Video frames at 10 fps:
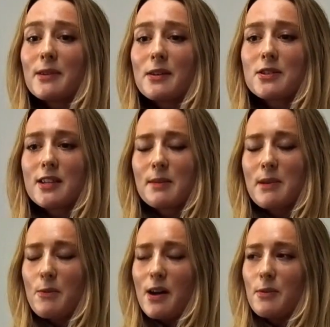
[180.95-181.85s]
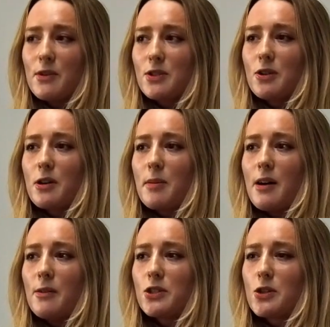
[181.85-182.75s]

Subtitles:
when I was thinking about what I want to talk about.